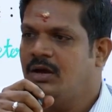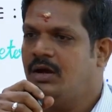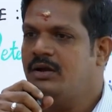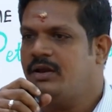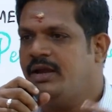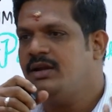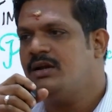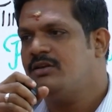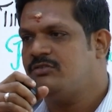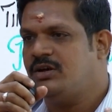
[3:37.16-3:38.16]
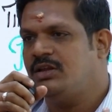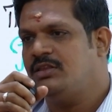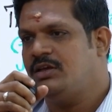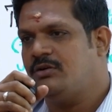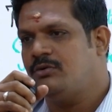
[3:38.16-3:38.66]
And right
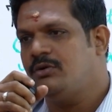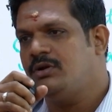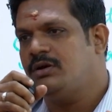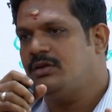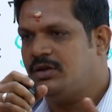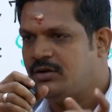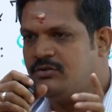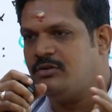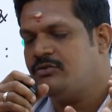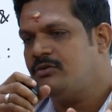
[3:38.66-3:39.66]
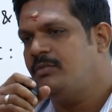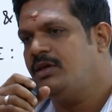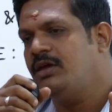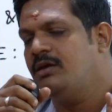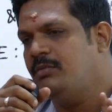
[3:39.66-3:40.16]
understanding, they told, that is also
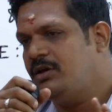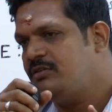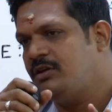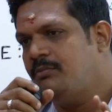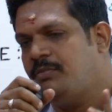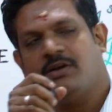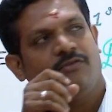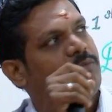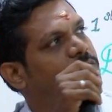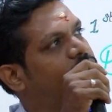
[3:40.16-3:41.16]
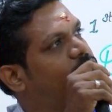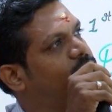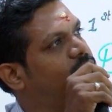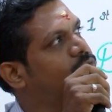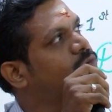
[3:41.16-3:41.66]
making a major impact from
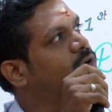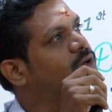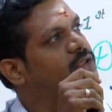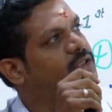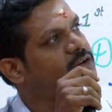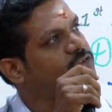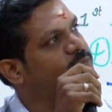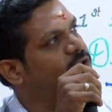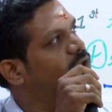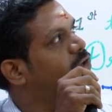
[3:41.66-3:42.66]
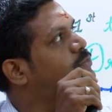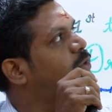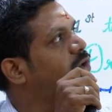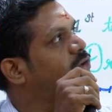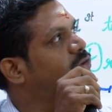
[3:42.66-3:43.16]
UHV-II. That is my
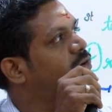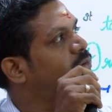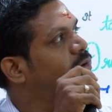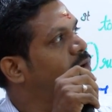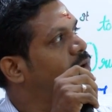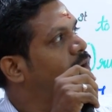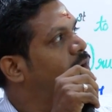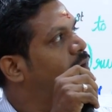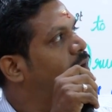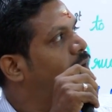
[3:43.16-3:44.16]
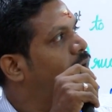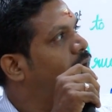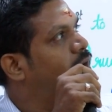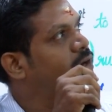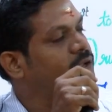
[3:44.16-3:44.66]
exploration.
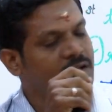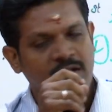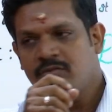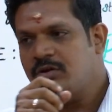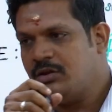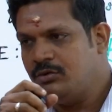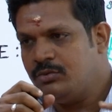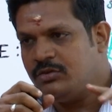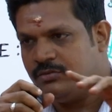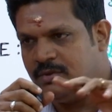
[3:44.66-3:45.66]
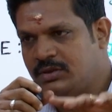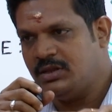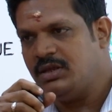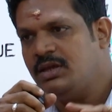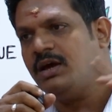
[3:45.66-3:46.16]
And in our
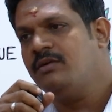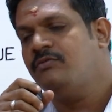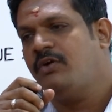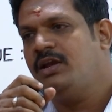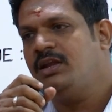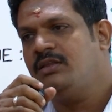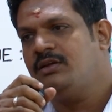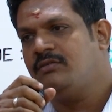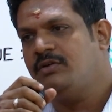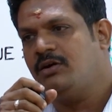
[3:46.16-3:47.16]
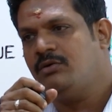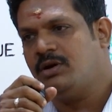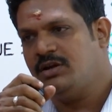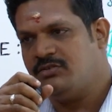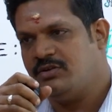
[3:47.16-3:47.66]
UHV-III, I am finding that we have to
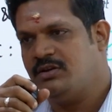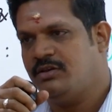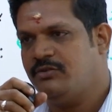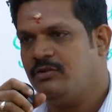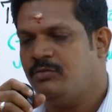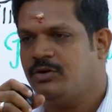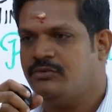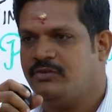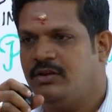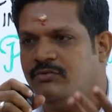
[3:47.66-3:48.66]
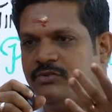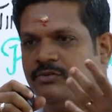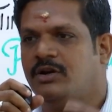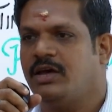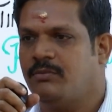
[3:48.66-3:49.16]
understand the self, because self is
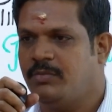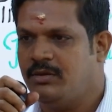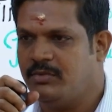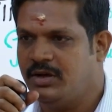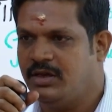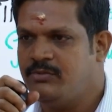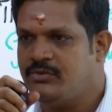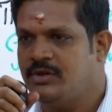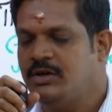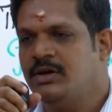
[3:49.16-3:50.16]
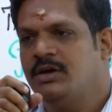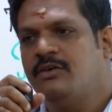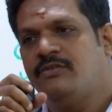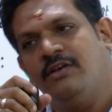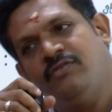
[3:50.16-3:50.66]
not happy many times.
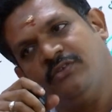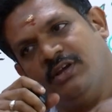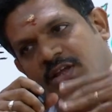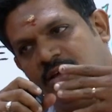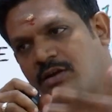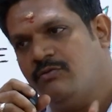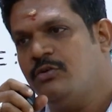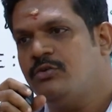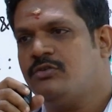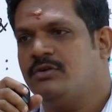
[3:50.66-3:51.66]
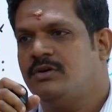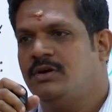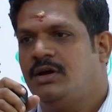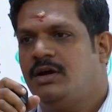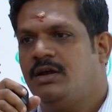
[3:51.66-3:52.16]
Self is getting confused
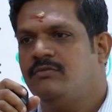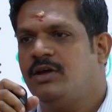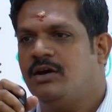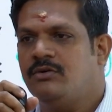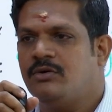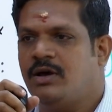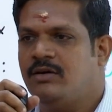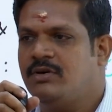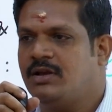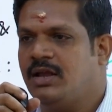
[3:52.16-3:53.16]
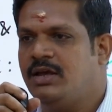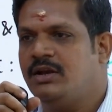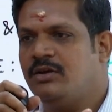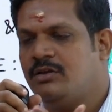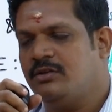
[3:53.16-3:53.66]
and we have to have a
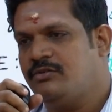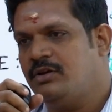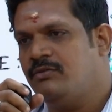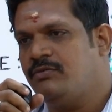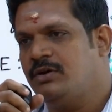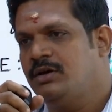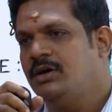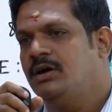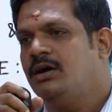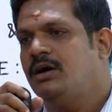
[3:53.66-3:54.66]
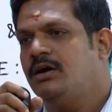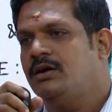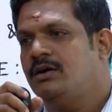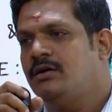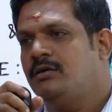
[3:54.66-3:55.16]
clarity on the self
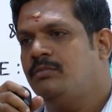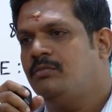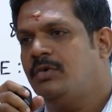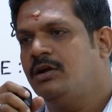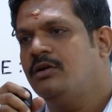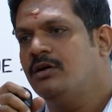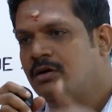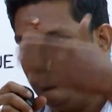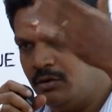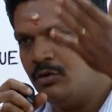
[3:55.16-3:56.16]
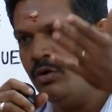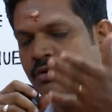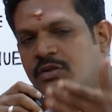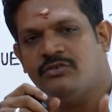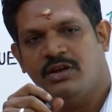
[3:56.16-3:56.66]
and go
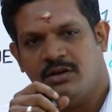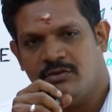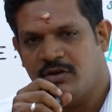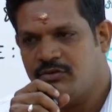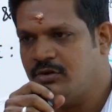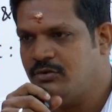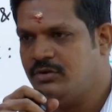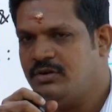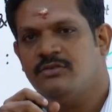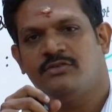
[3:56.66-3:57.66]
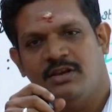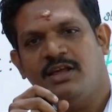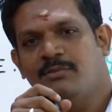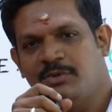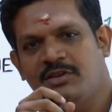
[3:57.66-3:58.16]
to the state of resolution. Still,
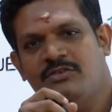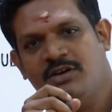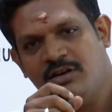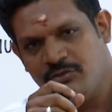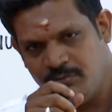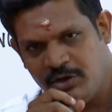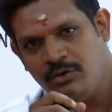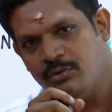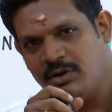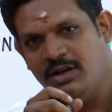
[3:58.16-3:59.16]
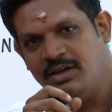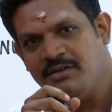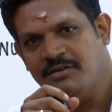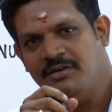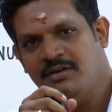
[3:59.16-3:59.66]
I am in the state of B2 only.
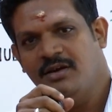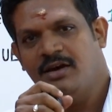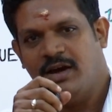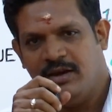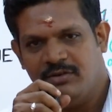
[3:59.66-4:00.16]
I